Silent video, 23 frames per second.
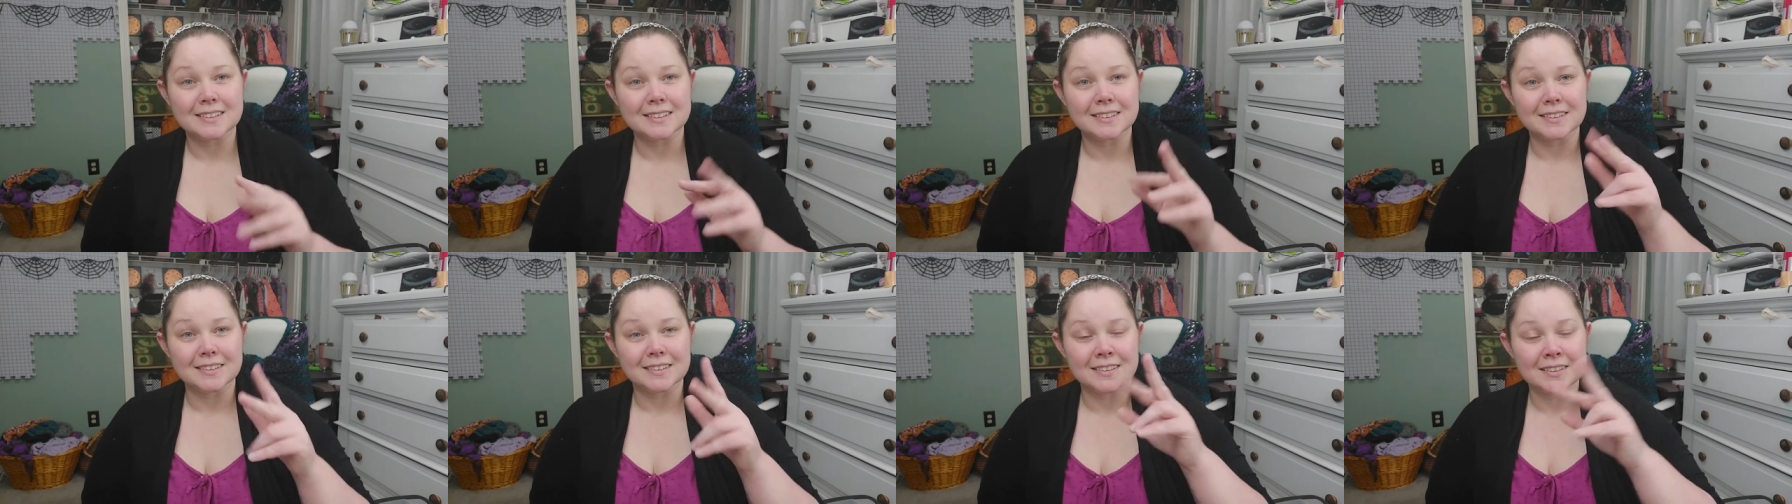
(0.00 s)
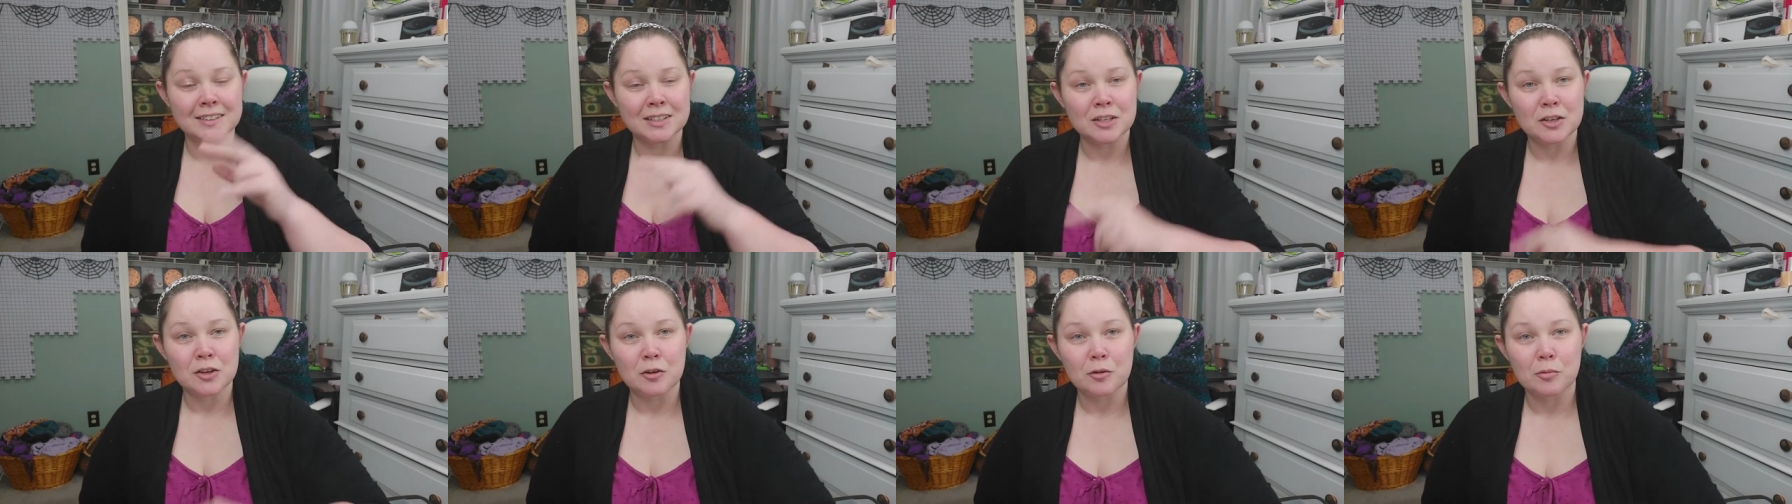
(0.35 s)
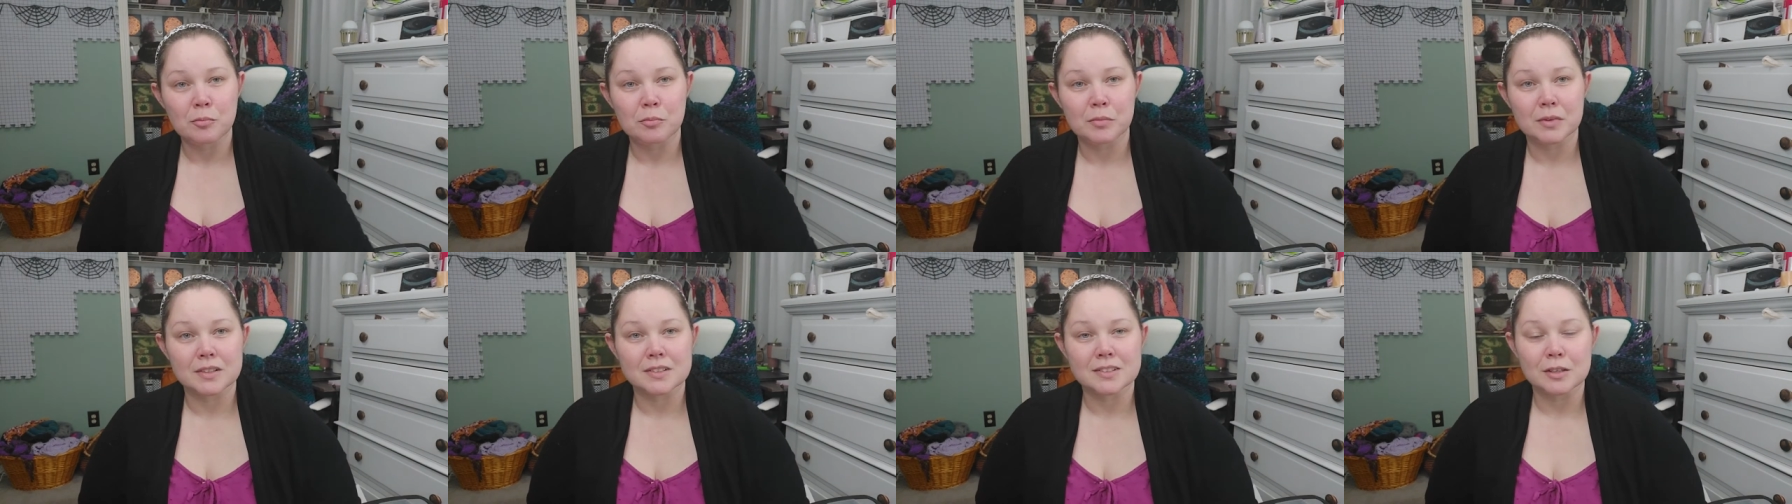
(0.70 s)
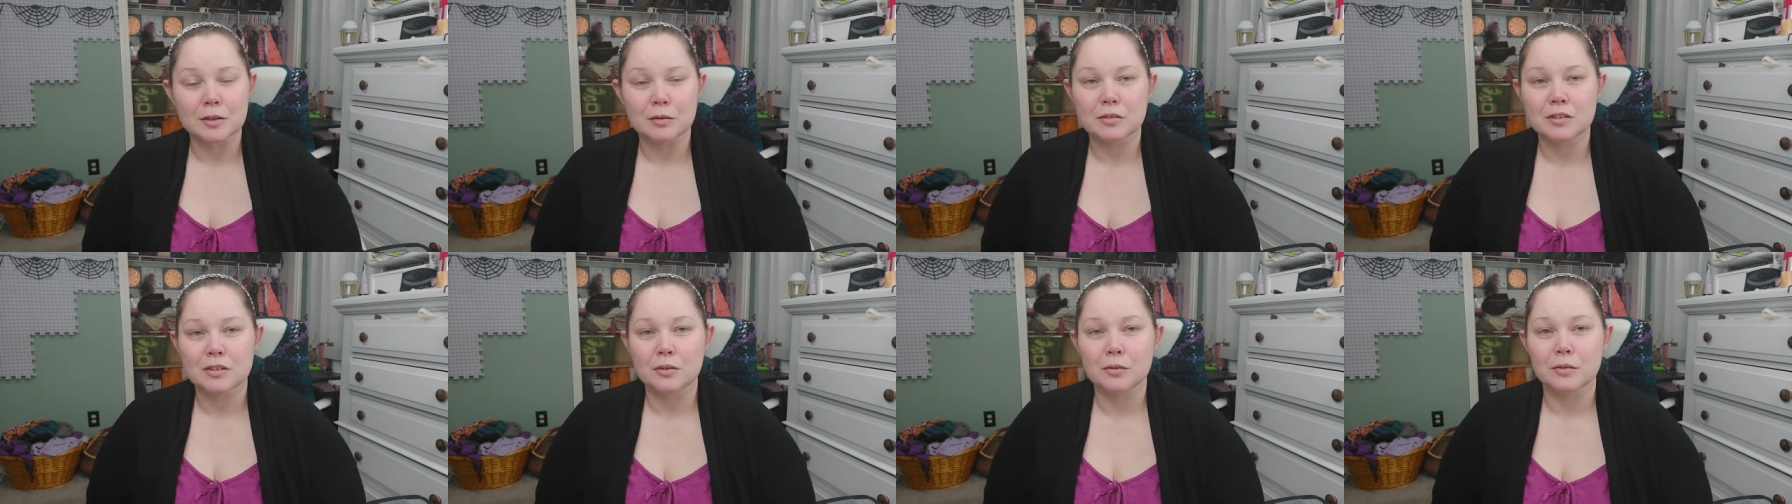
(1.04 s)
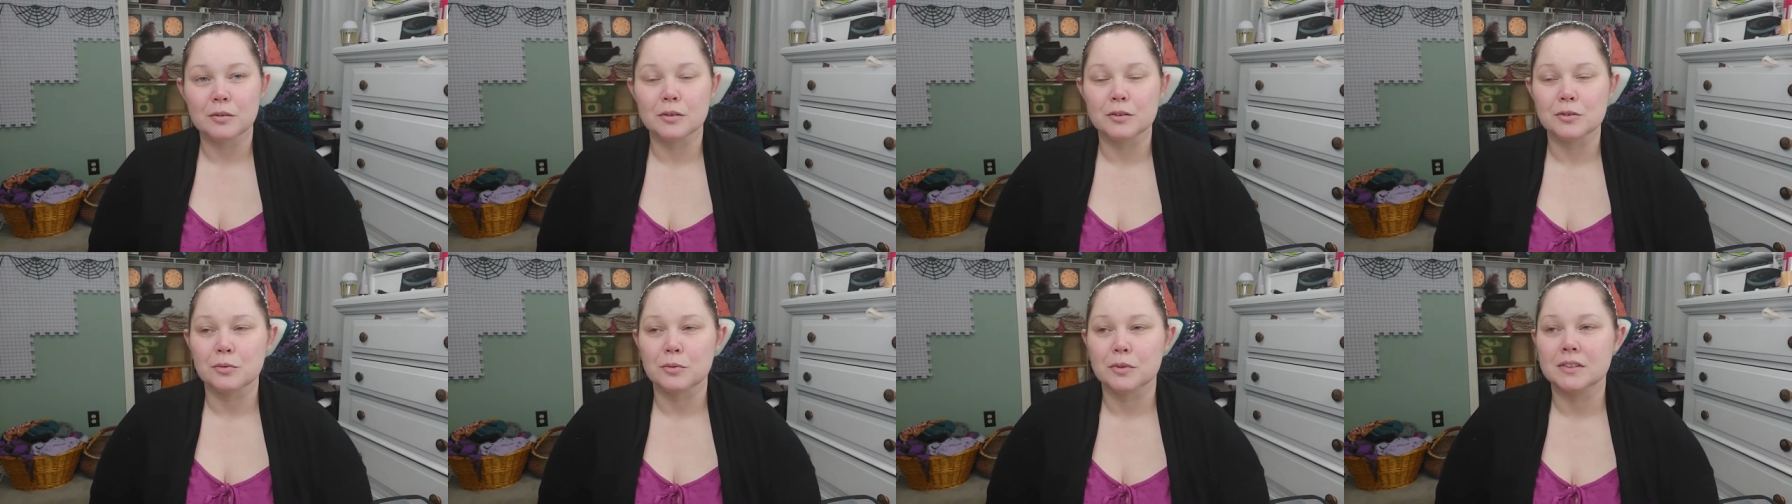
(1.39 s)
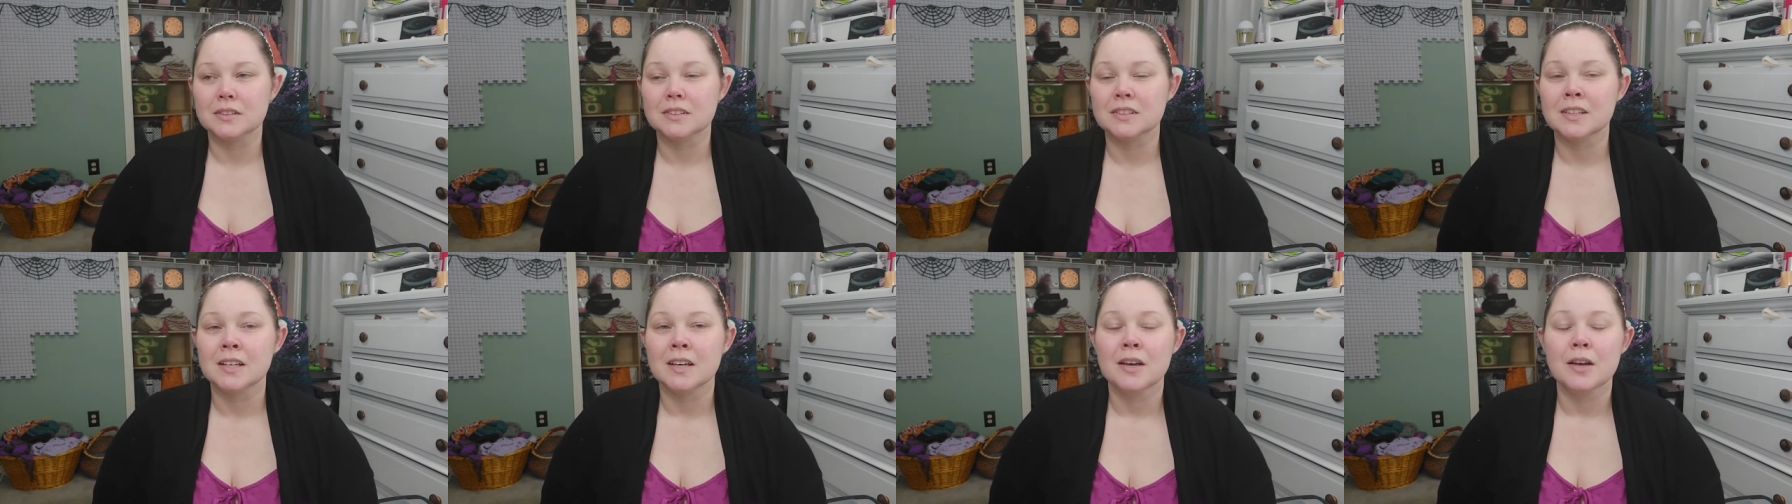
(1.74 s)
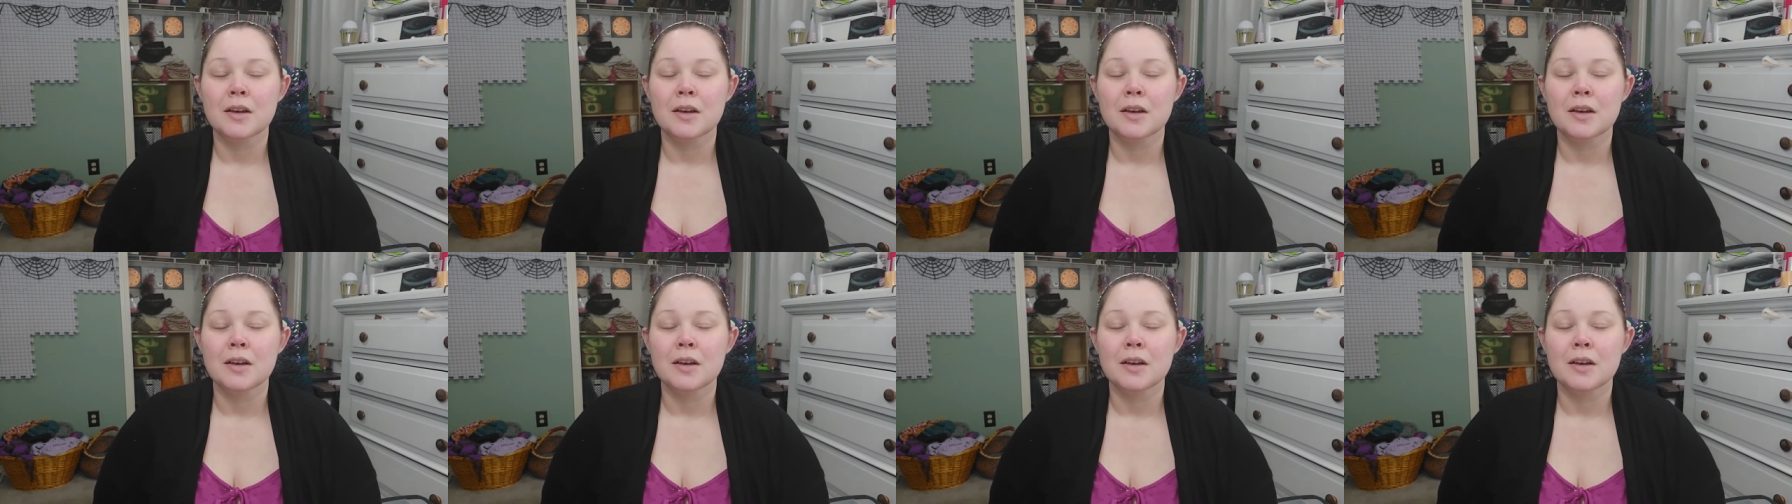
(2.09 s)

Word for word: to mix up two of those words.